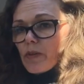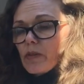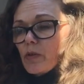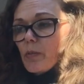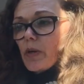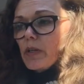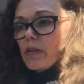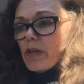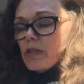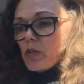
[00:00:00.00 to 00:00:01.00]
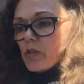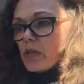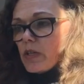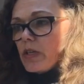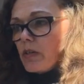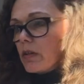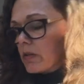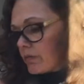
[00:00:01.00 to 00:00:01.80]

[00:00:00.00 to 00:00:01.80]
in your body that is unhealed.